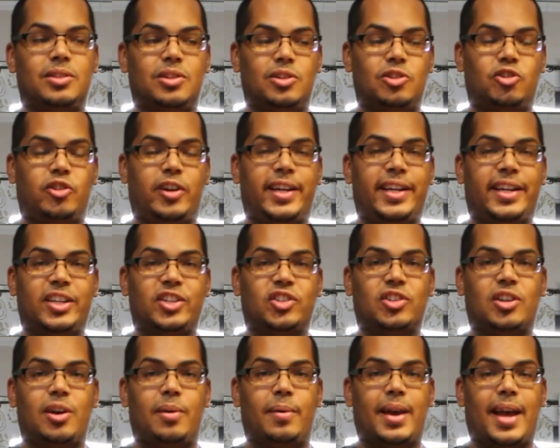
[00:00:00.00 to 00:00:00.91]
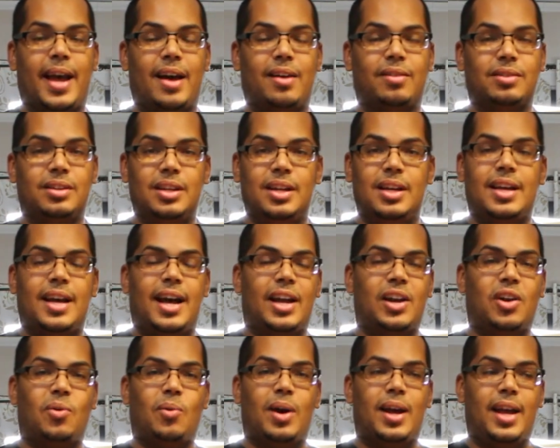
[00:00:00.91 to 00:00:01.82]
drainage going out. I
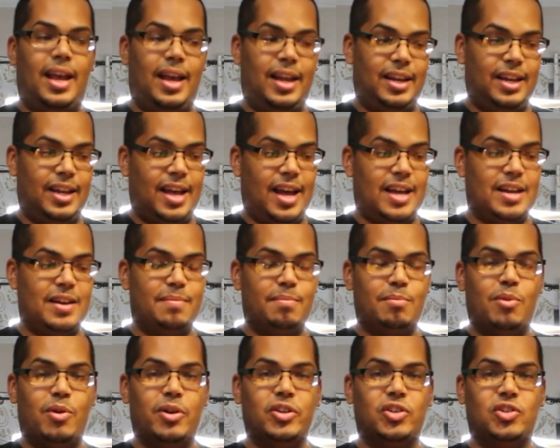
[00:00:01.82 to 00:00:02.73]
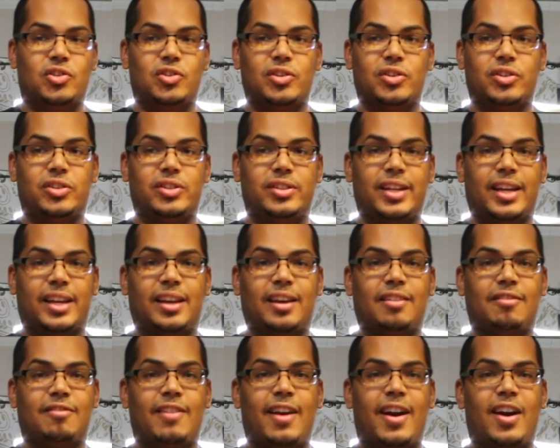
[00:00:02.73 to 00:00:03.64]
don't want any kind of moisture sticking
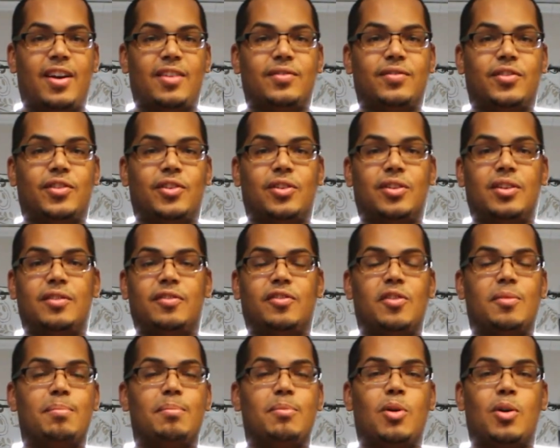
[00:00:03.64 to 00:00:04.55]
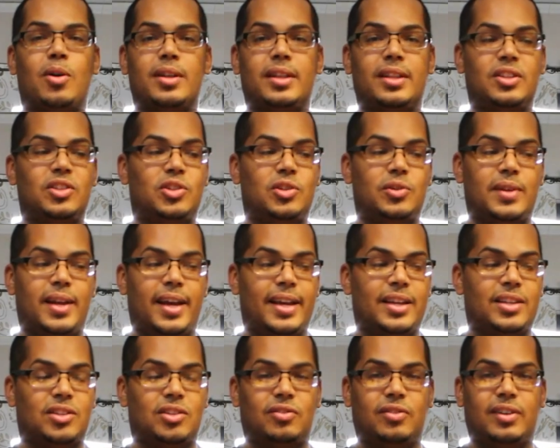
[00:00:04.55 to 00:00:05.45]
around for more than 2
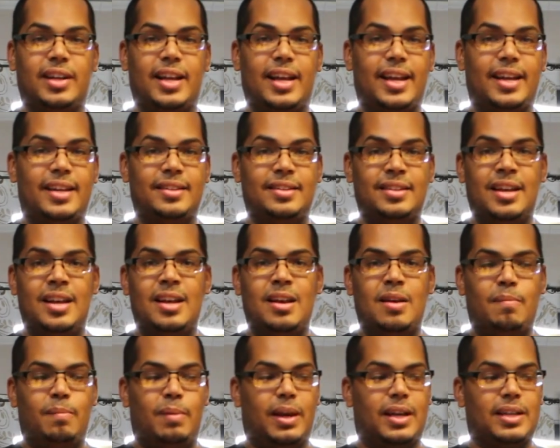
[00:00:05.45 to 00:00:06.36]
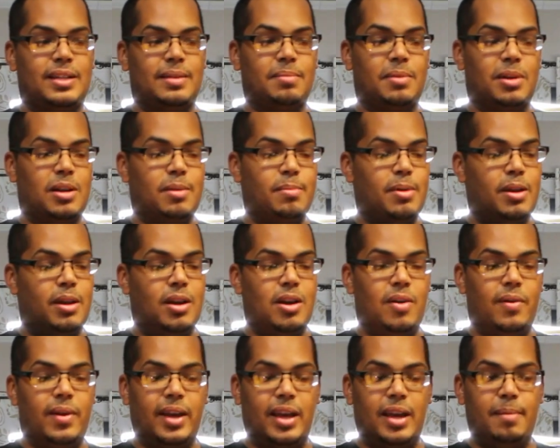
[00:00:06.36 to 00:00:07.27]
days, 3 days, because I'm going to be
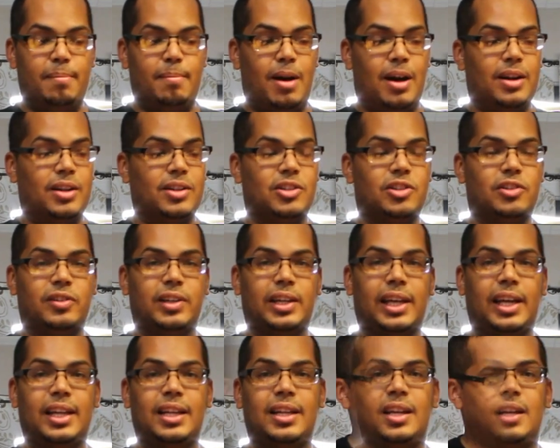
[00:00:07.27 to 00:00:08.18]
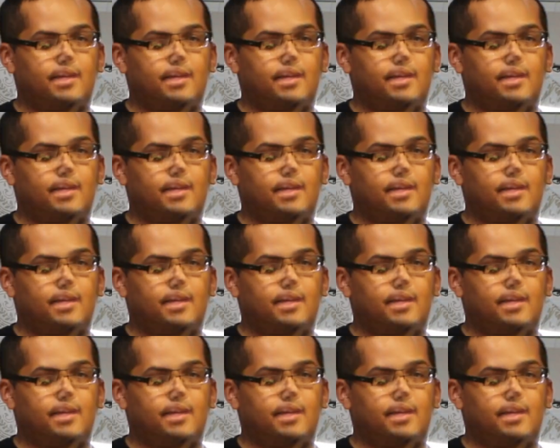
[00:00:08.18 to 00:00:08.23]
going and monitoring it.